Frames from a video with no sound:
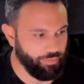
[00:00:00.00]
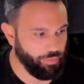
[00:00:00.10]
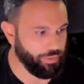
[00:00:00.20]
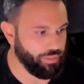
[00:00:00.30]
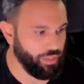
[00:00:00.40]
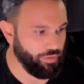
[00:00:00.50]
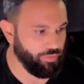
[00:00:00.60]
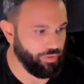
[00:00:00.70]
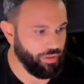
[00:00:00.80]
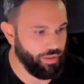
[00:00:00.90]
everyone safe.
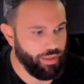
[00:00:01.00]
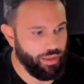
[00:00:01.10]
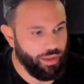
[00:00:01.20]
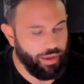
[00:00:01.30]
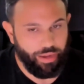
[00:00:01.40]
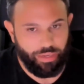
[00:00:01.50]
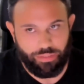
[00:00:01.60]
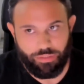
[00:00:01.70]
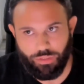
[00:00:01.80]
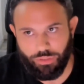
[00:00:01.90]

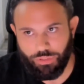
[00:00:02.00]
And